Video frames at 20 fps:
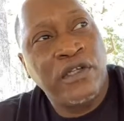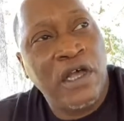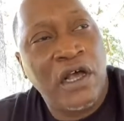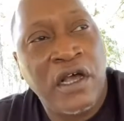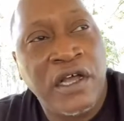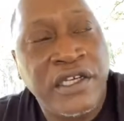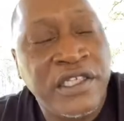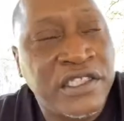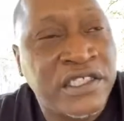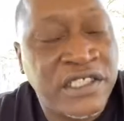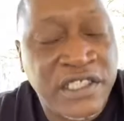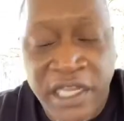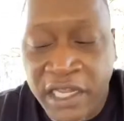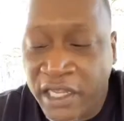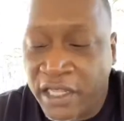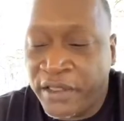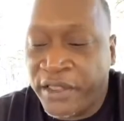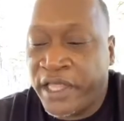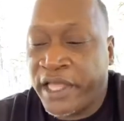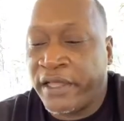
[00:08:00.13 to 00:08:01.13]

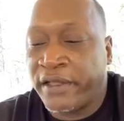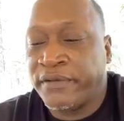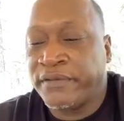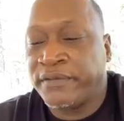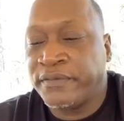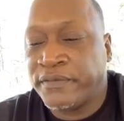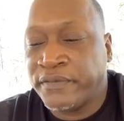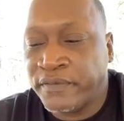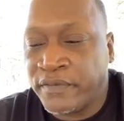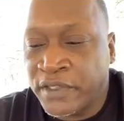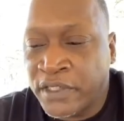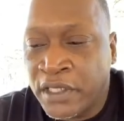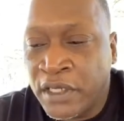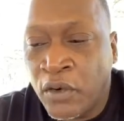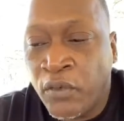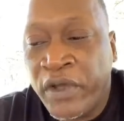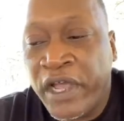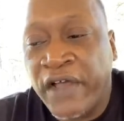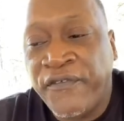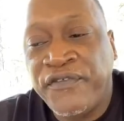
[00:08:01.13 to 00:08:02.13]
understand that
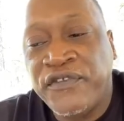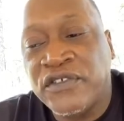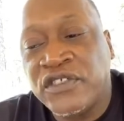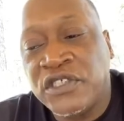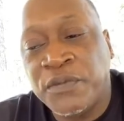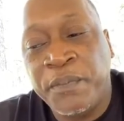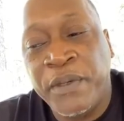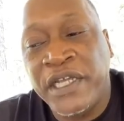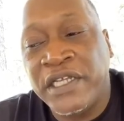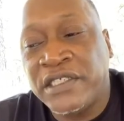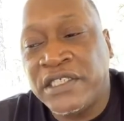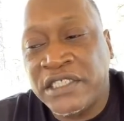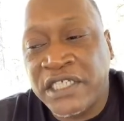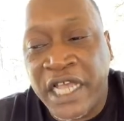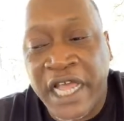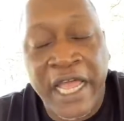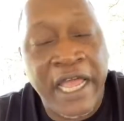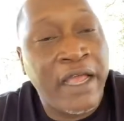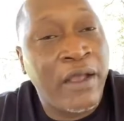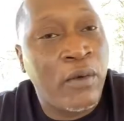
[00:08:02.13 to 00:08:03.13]
we have to spend
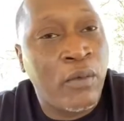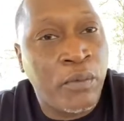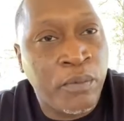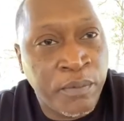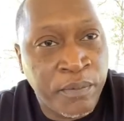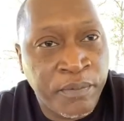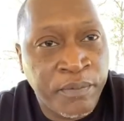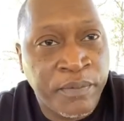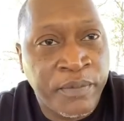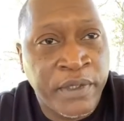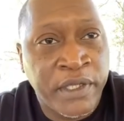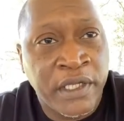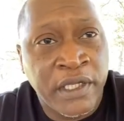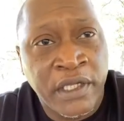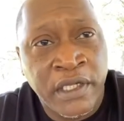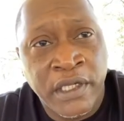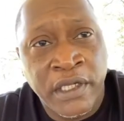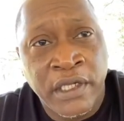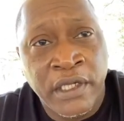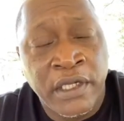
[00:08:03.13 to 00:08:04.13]
time
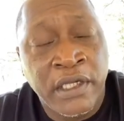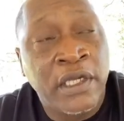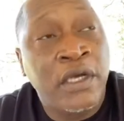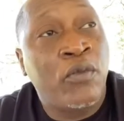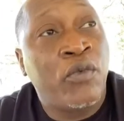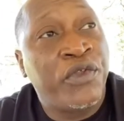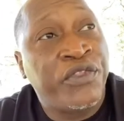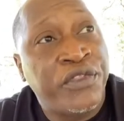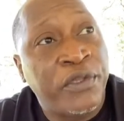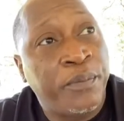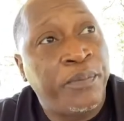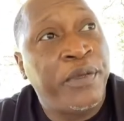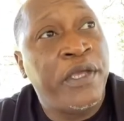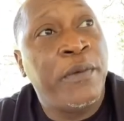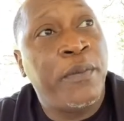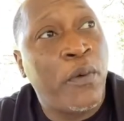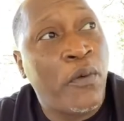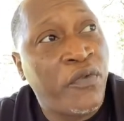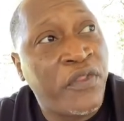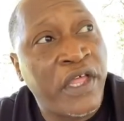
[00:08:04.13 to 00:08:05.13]
with the
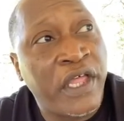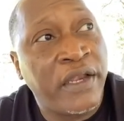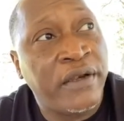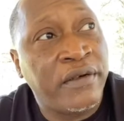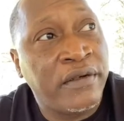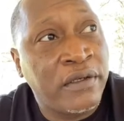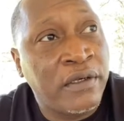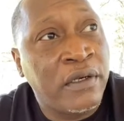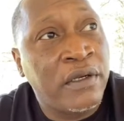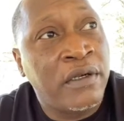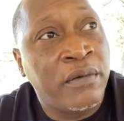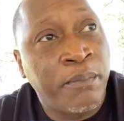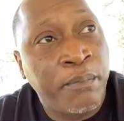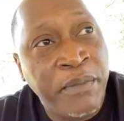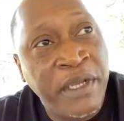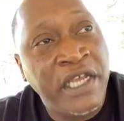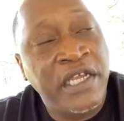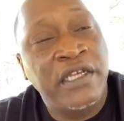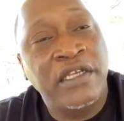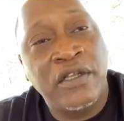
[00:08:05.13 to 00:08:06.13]
people that
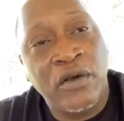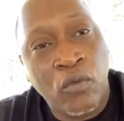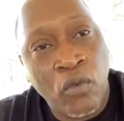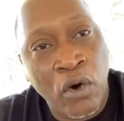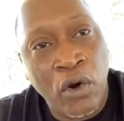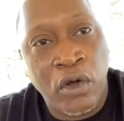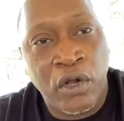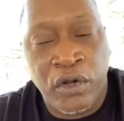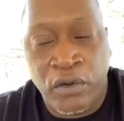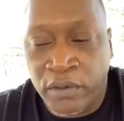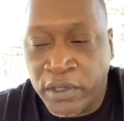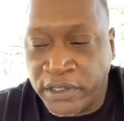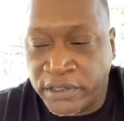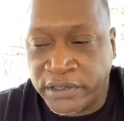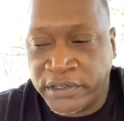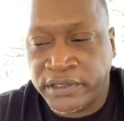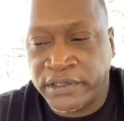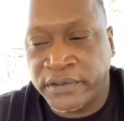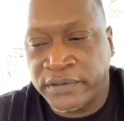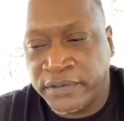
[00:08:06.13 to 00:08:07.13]
mean the world to
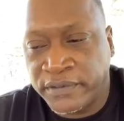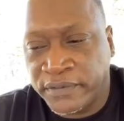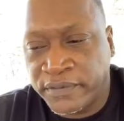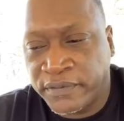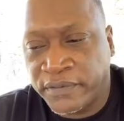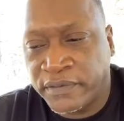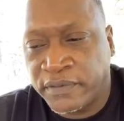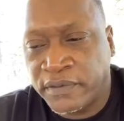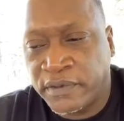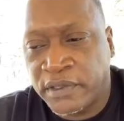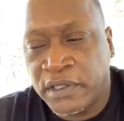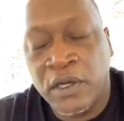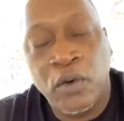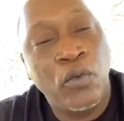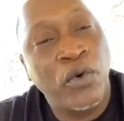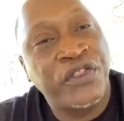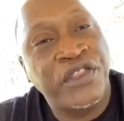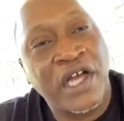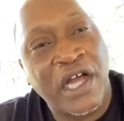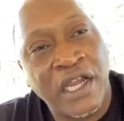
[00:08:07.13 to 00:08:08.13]
us,
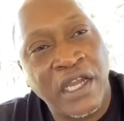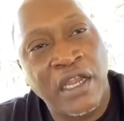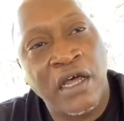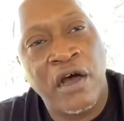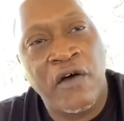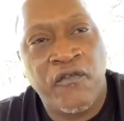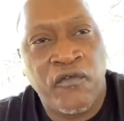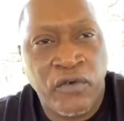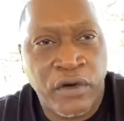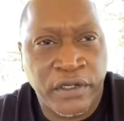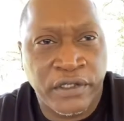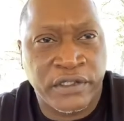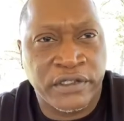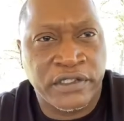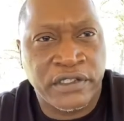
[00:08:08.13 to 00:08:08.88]
with our loved ones.